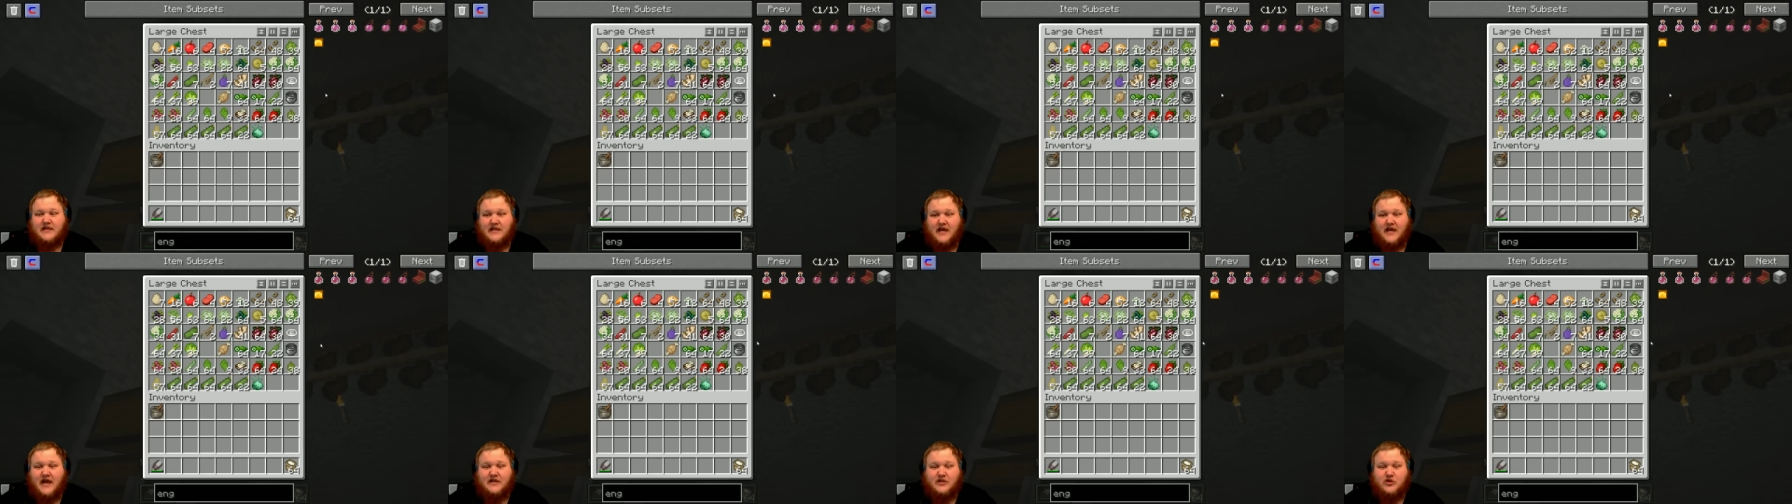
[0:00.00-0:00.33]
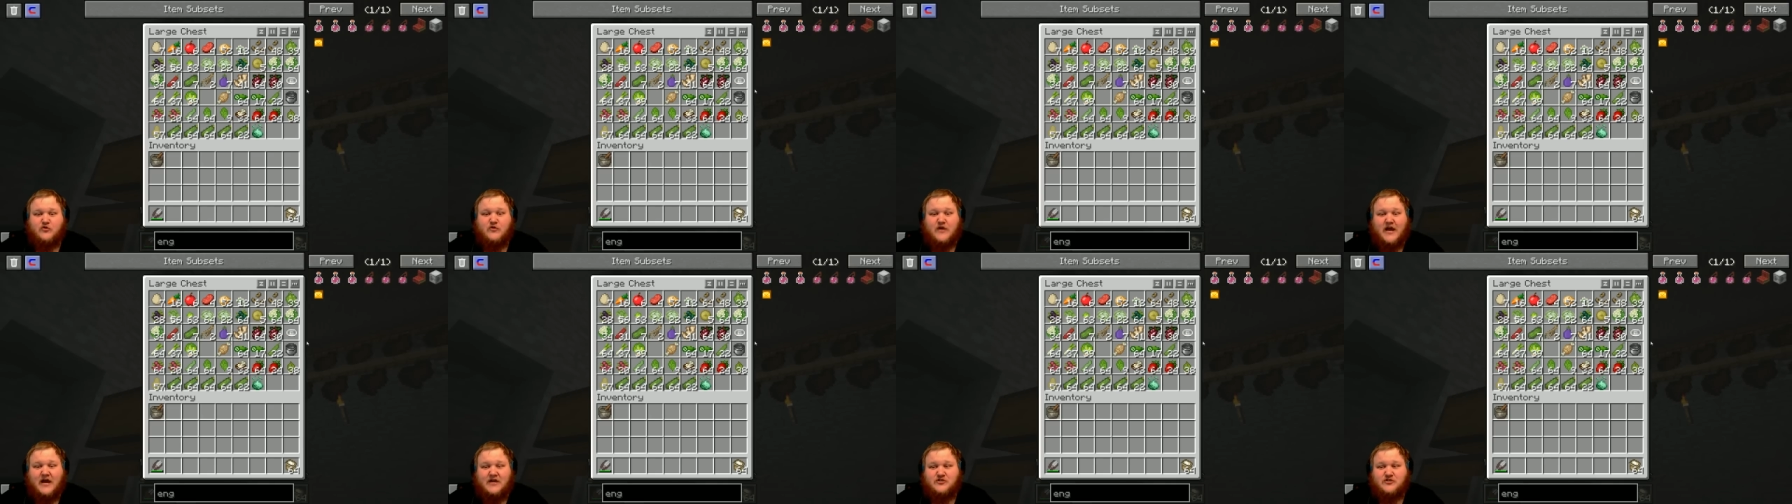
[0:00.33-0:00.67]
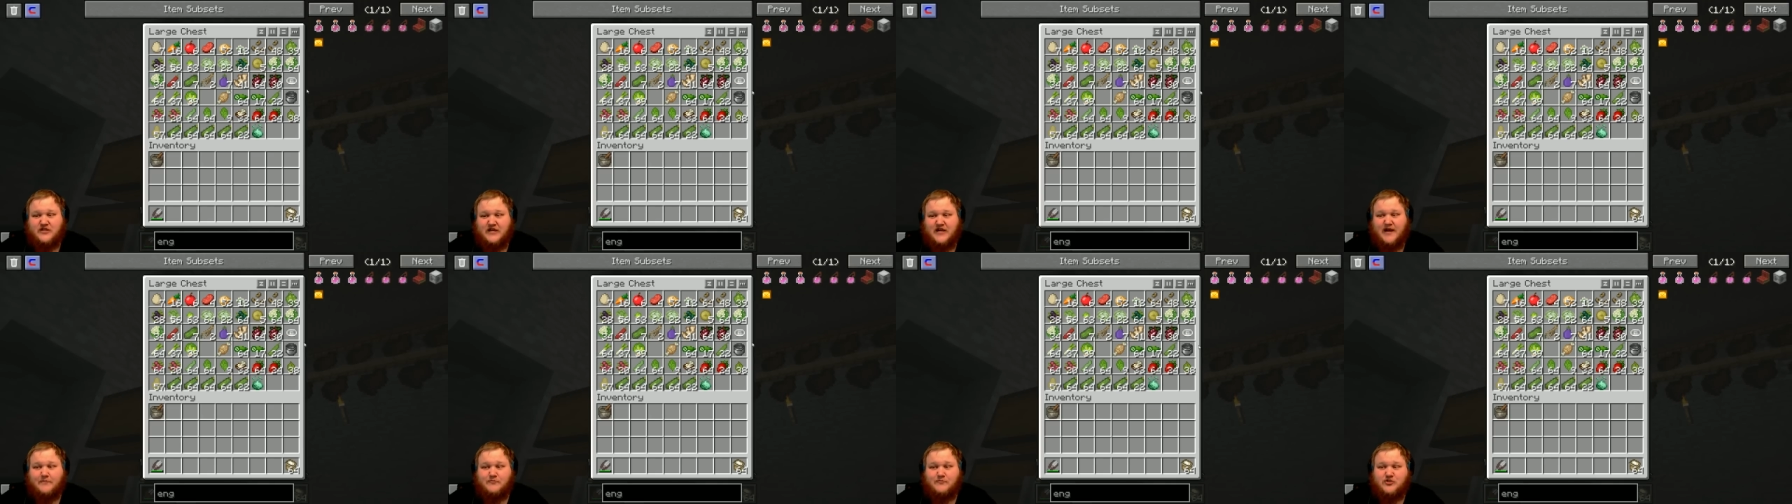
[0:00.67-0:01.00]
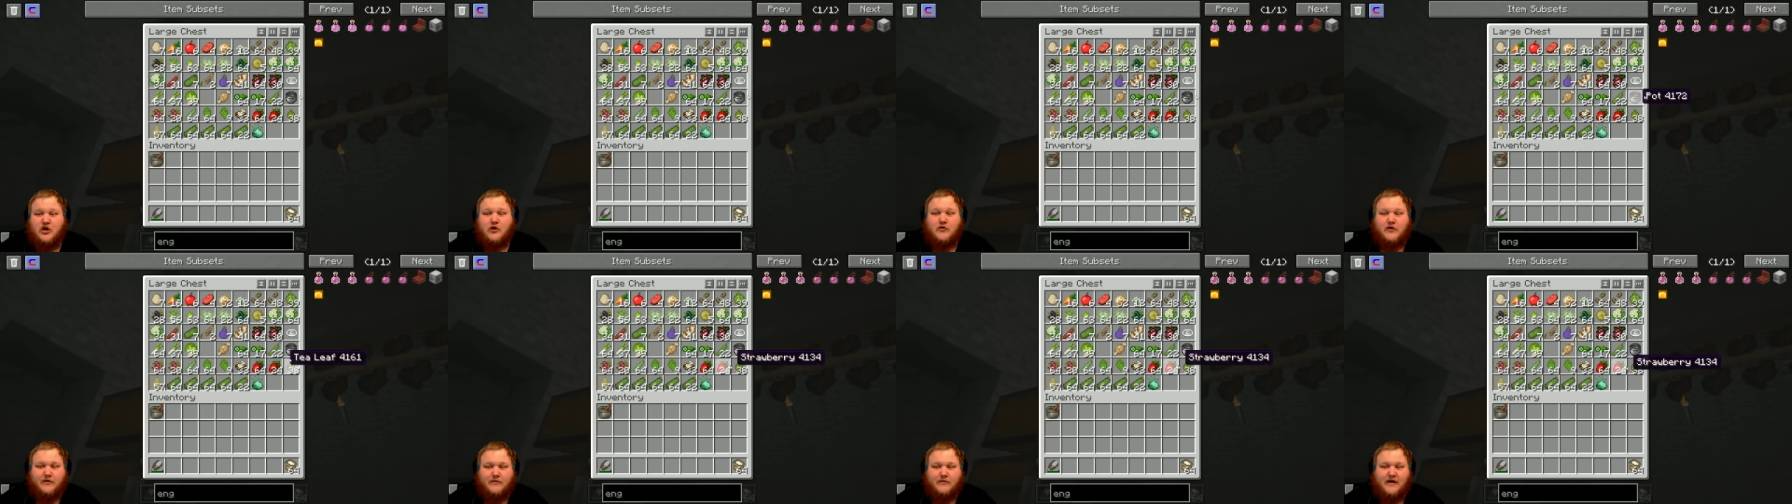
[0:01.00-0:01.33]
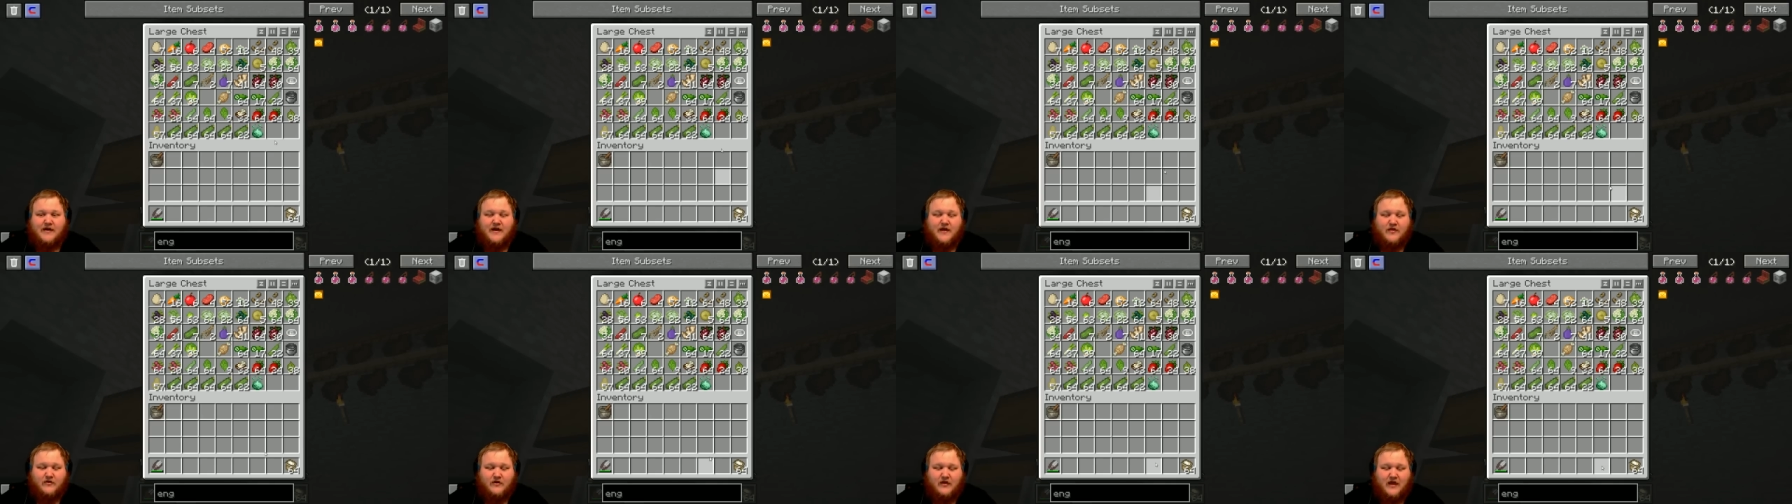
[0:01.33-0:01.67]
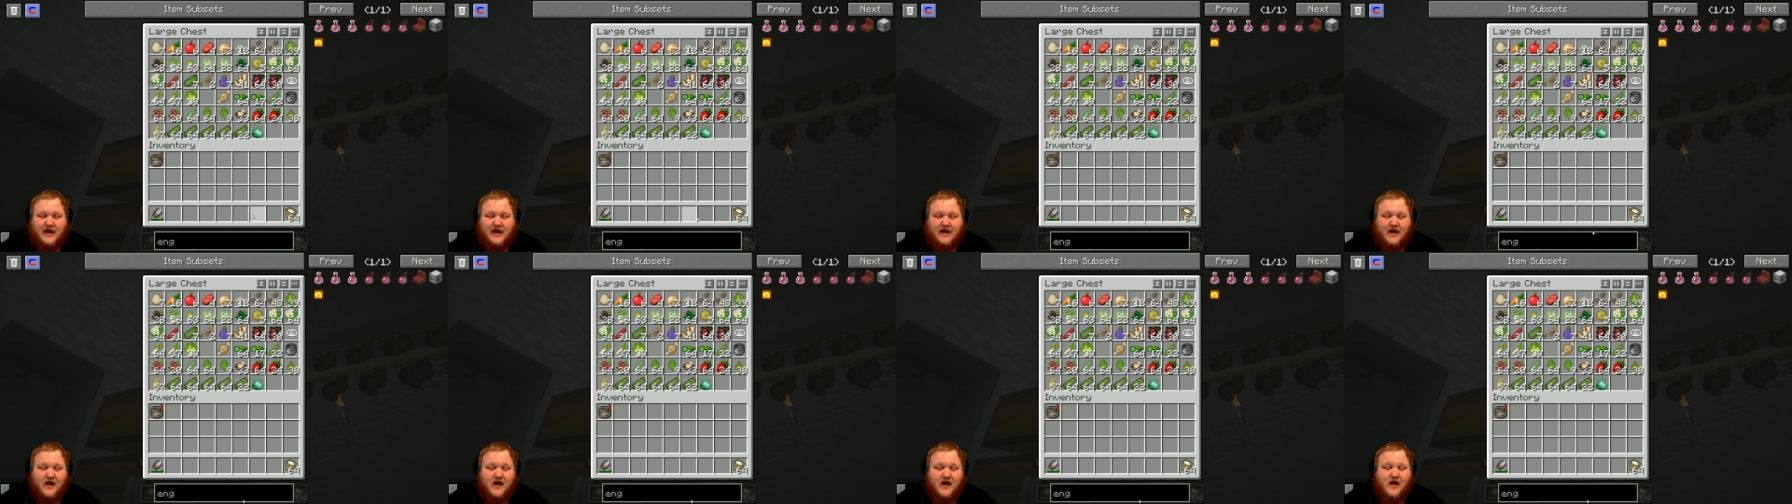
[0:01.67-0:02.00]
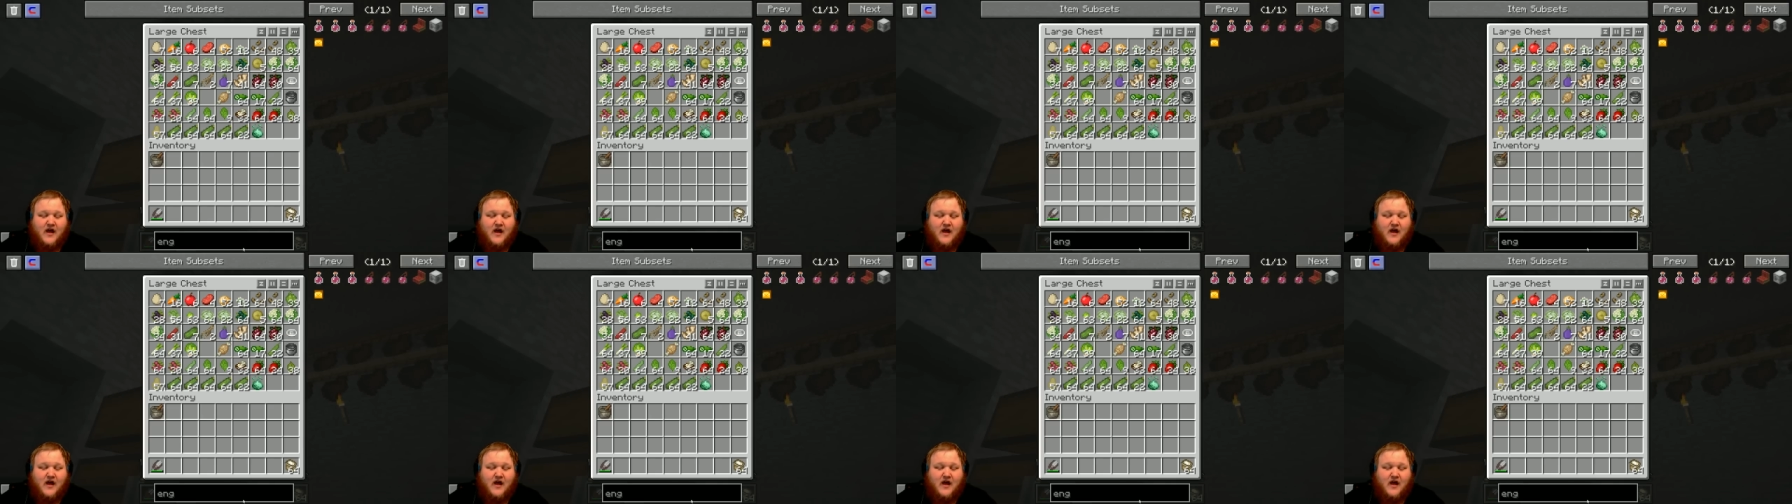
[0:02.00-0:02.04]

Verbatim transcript: Like, you guys think I'm joking right now, and they're like,